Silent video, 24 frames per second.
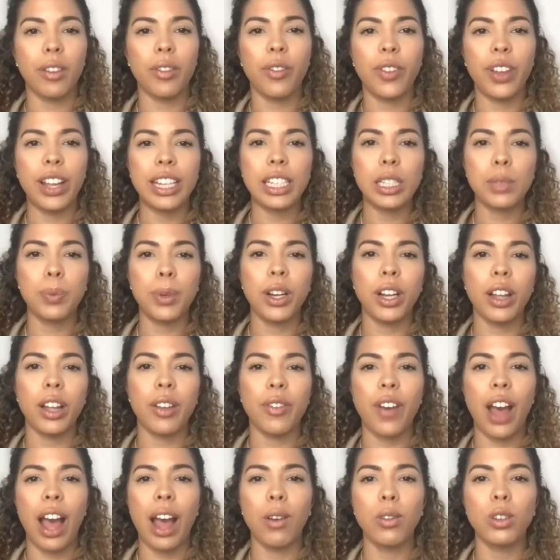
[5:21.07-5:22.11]
on
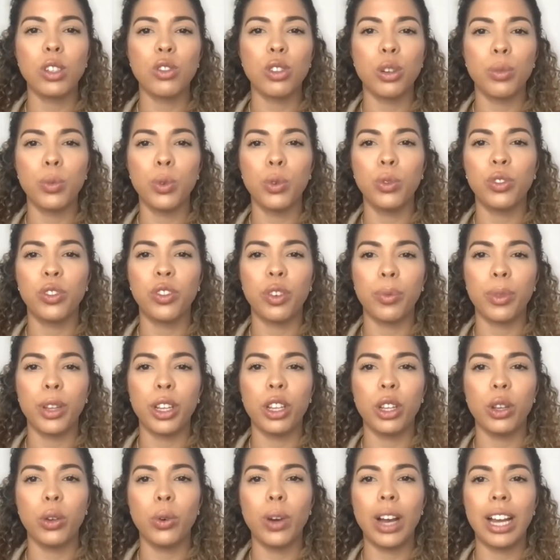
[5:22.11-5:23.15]
Facebook, if I was removed from
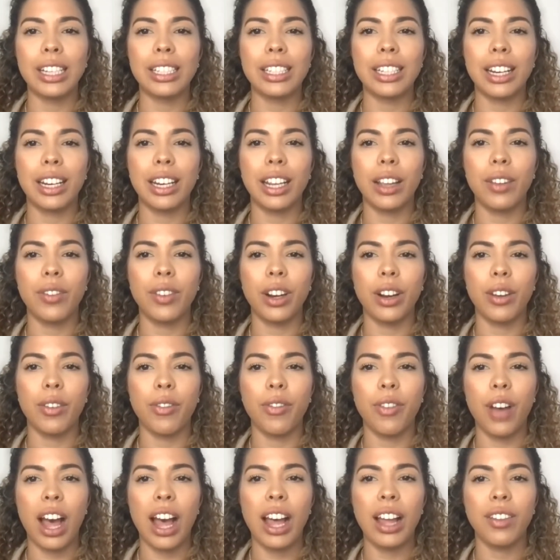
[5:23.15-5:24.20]
the US and given a
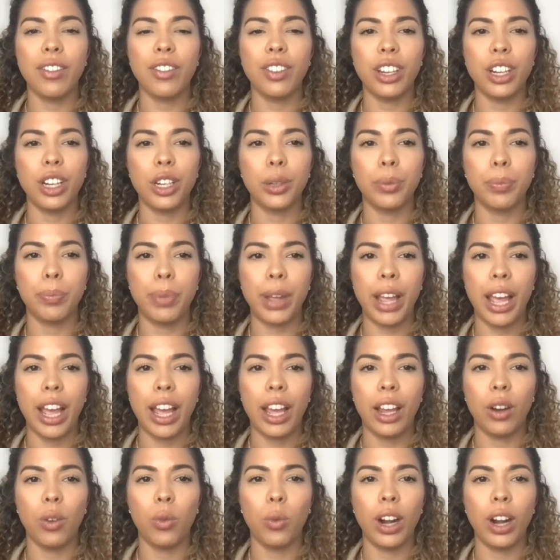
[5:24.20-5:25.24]
5-year
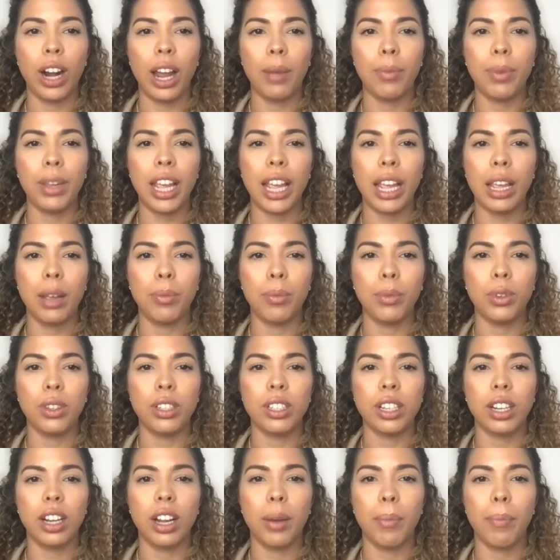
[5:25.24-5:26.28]
ban, would I be
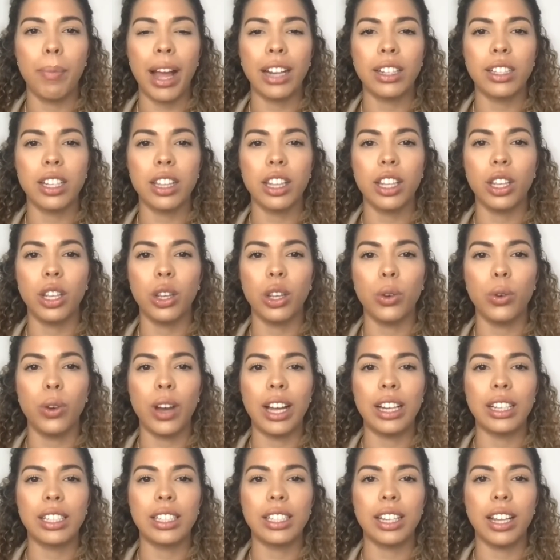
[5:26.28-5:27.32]
able to come back to the
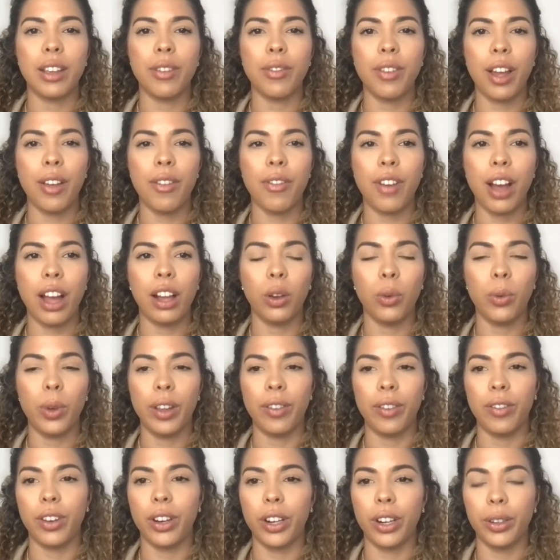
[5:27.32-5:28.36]
US if I file a
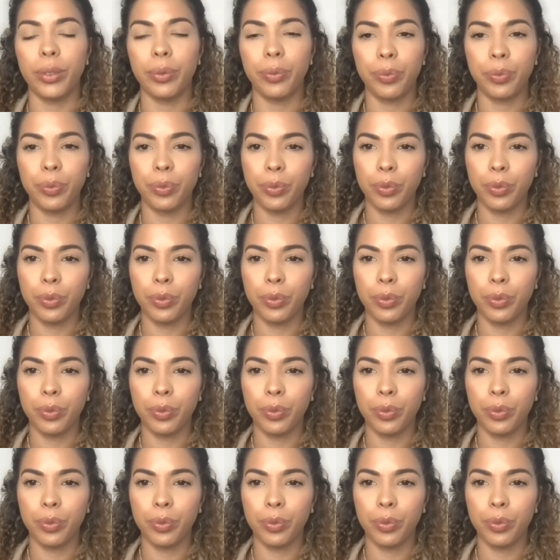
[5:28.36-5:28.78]
waiver?